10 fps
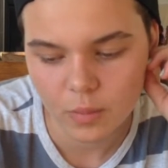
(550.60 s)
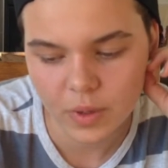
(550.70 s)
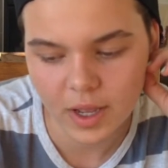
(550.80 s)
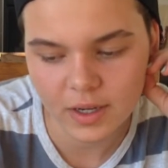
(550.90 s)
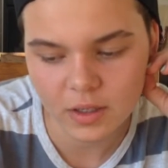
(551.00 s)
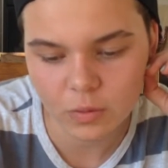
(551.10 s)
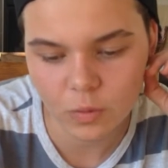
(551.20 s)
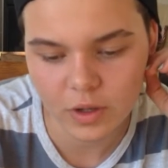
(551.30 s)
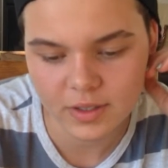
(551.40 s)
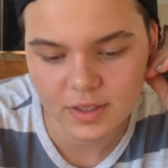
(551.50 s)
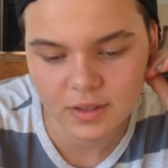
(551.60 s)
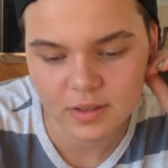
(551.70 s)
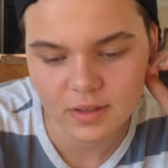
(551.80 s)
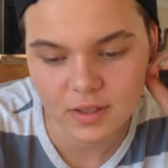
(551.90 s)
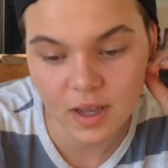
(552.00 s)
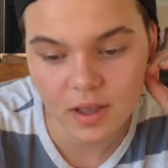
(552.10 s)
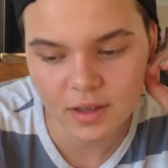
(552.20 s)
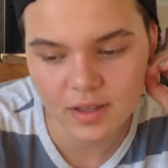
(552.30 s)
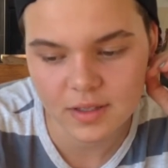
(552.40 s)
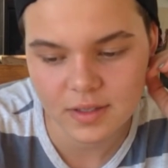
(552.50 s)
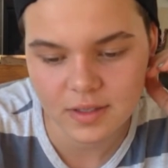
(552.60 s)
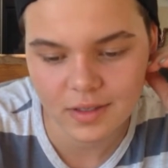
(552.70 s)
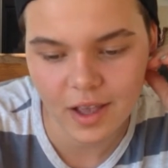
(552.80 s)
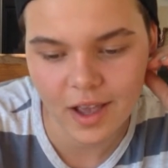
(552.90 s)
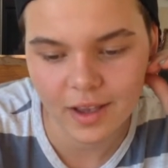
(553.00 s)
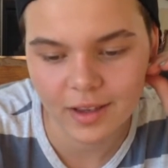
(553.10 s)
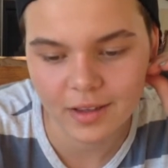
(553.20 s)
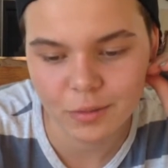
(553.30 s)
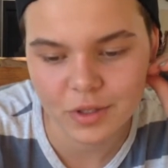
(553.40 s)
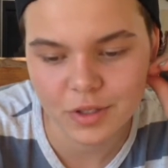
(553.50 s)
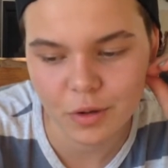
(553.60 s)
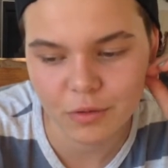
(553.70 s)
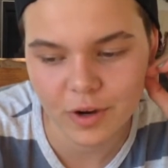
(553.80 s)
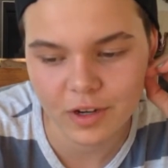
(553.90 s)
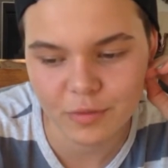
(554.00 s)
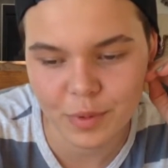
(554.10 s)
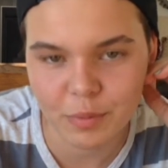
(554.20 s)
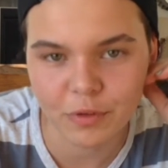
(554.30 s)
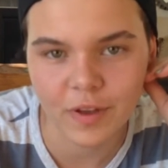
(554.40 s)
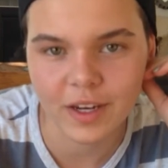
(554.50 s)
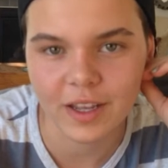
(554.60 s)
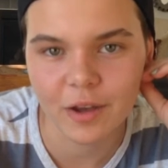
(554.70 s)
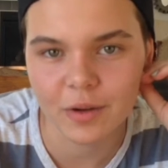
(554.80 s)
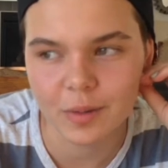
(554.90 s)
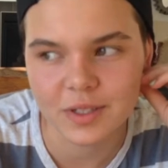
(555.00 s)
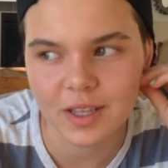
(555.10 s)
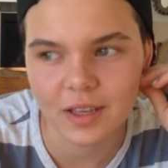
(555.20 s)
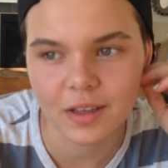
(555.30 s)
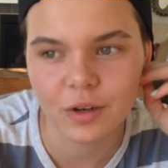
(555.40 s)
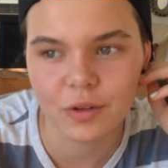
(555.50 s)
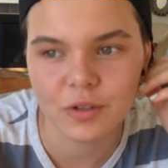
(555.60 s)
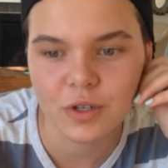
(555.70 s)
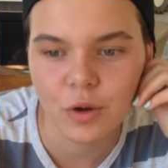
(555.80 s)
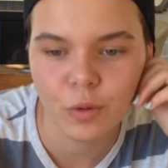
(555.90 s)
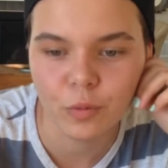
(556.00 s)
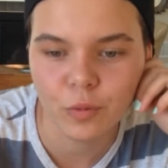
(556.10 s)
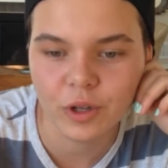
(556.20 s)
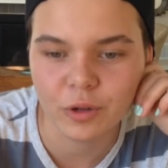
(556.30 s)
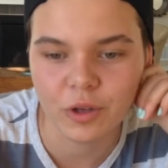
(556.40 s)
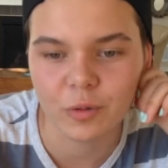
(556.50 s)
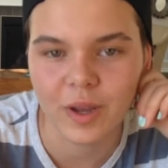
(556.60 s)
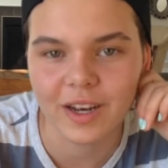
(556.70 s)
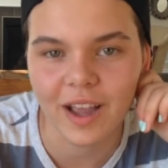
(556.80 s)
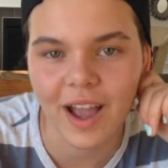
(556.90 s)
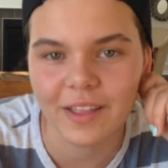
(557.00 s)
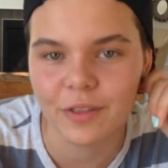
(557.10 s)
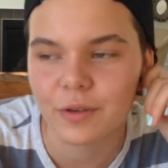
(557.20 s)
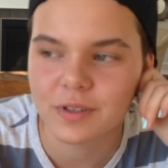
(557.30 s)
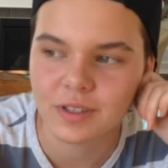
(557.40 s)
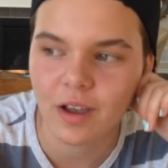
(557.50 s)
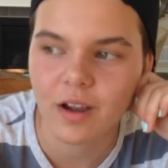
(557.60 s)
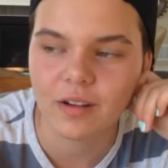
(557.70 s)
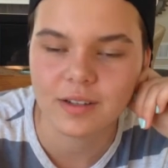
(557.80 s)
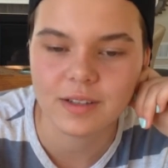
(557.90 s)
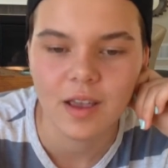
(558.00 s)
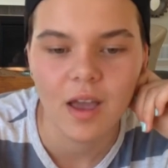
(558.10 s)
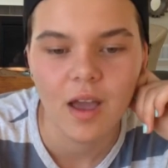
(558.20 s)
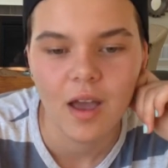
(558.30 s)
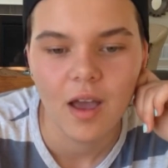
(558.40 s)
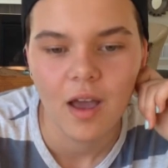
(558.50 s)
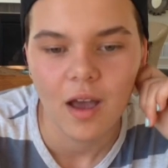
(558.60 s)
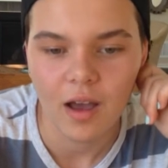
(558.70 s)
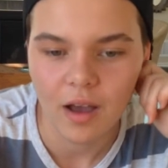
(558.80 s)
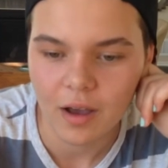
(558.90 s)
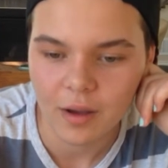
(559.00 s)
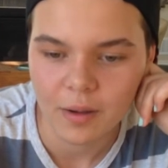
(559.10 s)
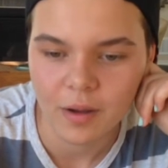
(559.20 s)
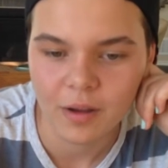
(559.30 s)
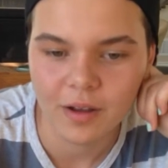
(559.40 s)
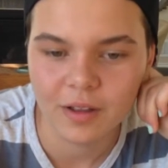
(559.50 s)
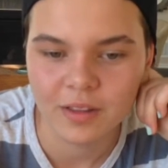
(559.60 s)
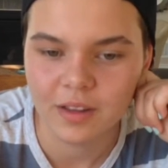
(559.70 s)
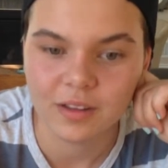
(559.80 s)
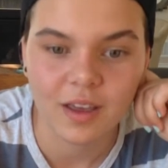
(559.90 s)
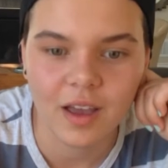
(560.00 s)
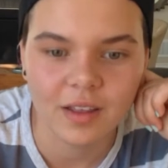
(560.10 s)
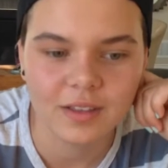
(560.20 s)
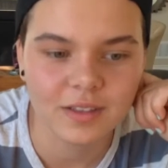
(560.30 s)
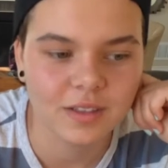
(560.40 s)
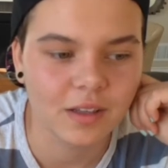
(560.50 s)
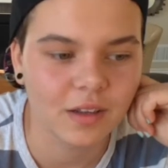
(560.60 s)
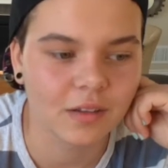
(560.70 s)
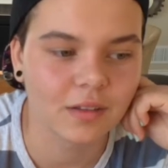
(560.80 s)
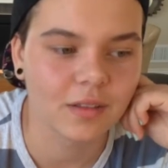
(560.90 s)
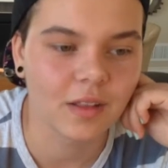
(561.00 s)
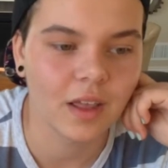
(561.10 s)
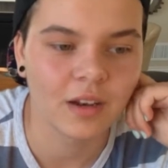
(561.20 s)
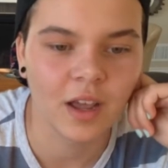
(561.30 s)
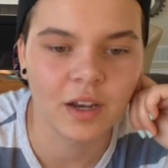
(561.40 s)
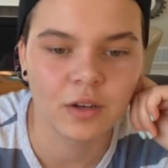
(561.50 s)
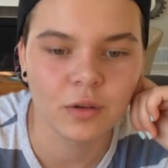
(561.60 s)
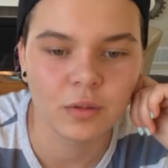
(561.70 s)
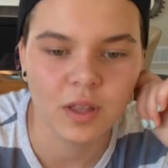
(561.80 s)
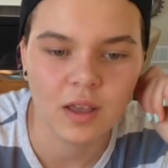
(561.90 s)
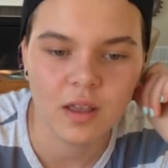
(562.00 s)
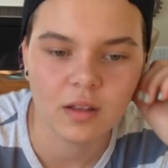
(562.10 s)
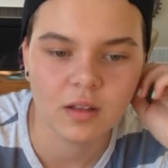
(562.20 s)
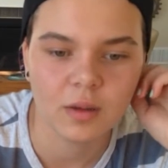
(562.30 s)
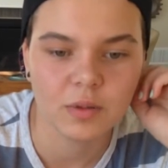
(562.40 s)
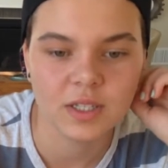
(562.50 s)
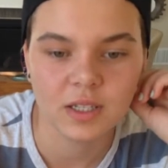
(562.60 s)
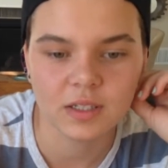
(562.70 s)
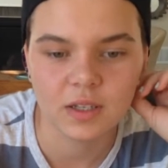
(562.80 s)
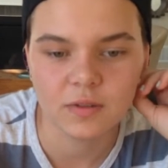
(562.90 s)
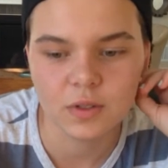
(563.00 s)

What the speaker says: But I didn't want to cut, because I was so afraid of people finding out. And I was like, there's no real good way to hide those scars and the cuts. And I knew that it was addictive.